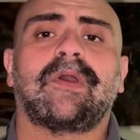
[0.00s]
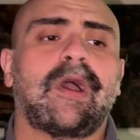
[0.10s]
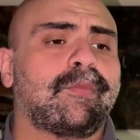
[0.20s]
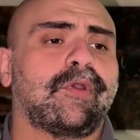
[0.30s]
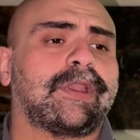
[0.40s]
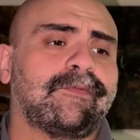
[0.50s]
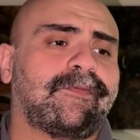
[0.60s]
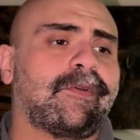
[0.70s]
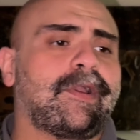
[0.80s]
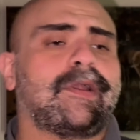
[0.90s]
I'm looking
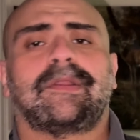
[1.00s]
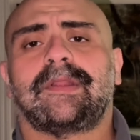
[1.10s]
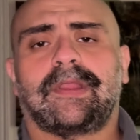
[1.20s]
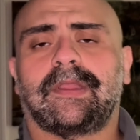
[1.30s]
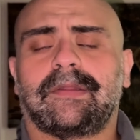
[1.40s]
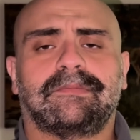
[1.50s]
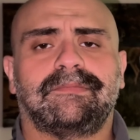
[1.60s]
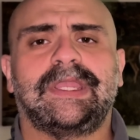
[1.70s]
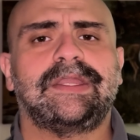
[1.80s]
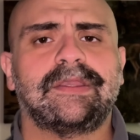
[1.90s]
for a, a
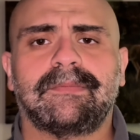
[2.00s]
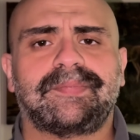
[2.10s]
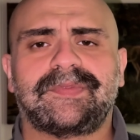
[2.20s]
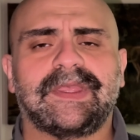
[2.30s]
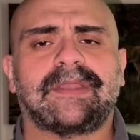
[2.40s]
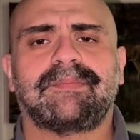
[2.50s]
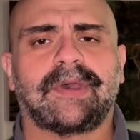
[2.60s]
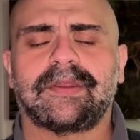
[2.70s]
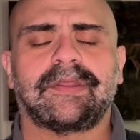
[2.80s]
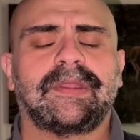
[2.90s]
medium thick
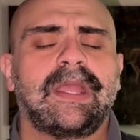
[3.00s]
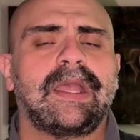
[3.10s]
butter.